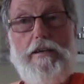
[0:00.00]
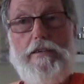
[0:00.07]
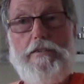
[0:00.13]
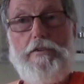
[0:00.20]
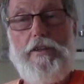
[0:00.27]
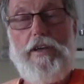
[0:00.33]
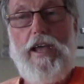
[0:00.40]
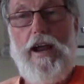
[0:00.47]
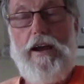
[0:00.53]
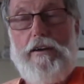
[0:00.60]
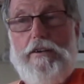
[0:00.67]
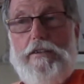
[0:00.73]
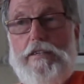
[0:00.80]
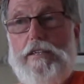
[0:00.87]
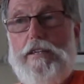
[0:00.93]
So the
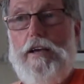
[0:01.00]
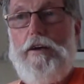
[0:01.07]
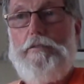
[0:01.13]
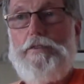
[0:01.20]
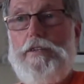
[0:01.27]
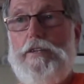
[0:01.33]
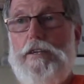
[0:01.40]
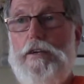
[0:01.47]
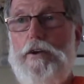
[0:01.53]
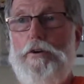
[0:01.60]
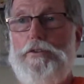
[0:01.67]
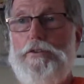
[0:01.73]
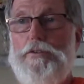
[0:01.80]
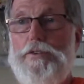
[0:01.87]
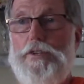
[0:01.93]
characteristic of this ego
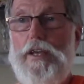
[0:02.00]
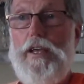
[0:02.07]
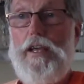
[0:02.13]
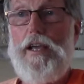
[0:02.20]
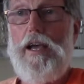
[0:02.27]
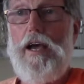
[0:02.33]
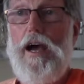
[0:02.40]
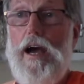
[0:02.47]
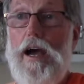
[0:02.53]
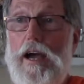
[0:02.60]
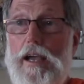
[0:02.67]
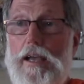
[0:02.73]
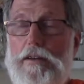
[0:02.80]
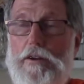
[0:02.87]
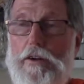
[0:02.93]
is to say,
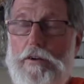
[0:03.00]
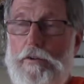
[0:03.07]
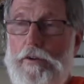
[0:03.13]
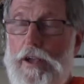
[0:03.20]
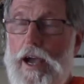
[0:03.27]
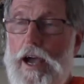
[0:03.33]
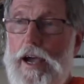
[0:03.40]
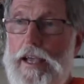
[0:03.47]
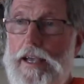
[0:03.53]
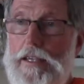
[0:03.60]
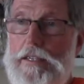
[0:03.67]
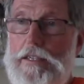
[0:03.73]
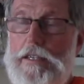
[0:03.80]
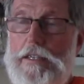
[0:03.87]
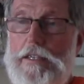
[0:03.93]
I, not only I
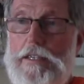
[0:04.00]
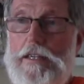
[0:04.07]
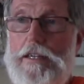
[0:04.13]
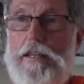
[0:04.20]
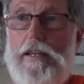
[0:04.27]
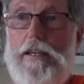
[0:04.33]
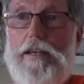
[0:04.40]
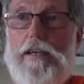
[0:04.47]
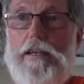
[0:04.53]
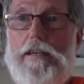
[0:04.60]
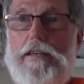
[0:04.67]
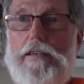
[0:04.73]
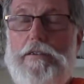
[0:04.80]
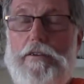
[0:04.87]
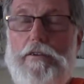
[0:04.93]
exist,
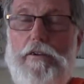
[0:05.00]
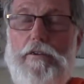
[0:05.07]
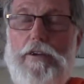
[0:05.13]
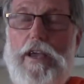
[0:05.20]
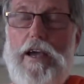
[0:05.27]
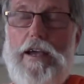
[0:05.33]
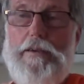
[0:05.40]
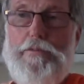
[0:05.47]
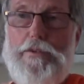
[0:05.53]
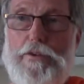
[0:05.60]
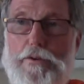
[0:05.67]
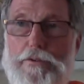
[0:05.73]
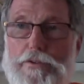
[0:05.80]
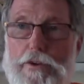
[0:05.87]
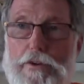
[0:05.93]
not only I am
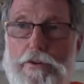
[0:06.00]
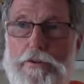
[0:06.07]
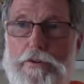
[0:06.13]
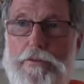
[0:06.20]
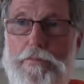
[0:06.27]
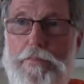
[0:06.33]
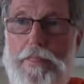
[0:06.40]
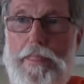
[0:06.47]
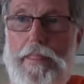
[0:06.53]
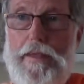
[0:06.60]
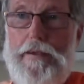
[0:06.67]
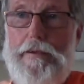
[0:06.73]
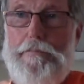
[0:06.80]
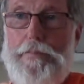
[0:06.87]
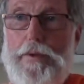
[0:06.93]
so-and-so,
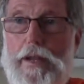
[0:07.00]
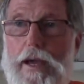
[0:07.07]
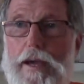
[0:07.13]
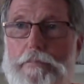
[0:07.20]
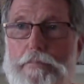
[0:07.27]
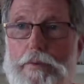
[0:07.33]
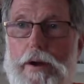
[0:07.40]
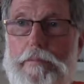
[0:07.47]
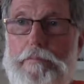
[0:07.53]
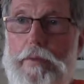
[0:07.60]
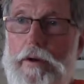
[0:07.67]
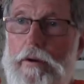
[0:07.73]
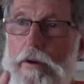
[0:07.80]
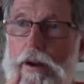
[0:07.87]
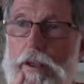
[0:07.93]
but I'm
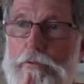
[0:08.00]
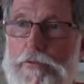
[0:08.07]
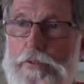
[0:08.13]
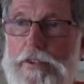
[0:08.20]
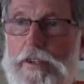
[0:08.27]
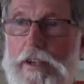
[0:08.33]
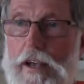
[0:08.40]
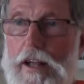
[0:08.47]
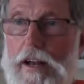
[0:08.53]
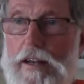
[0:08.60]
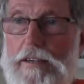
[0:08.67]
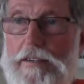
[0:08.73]
primarily physical.